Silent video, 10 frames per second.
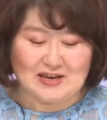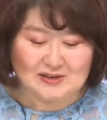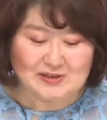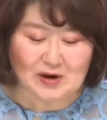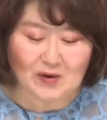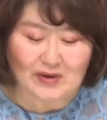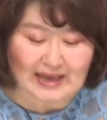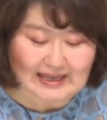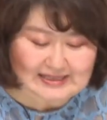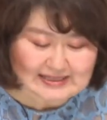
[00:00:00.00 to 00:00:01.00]
So
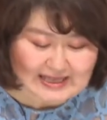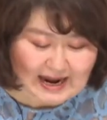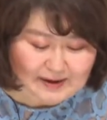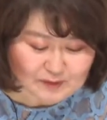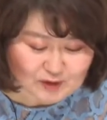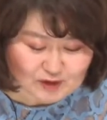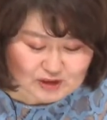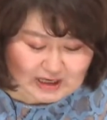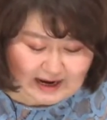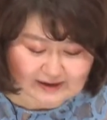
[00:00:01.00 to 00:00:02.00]
it's time to
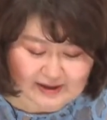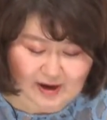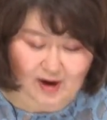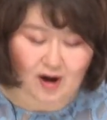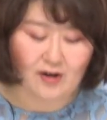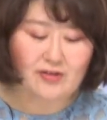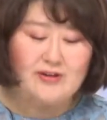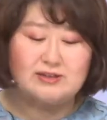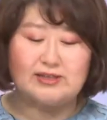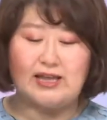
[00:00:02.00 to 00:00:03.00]
check their
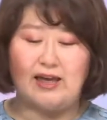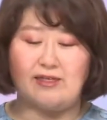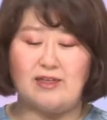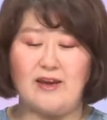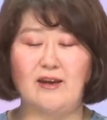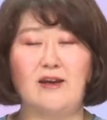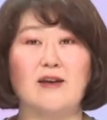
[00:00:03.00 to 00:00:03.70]
understanding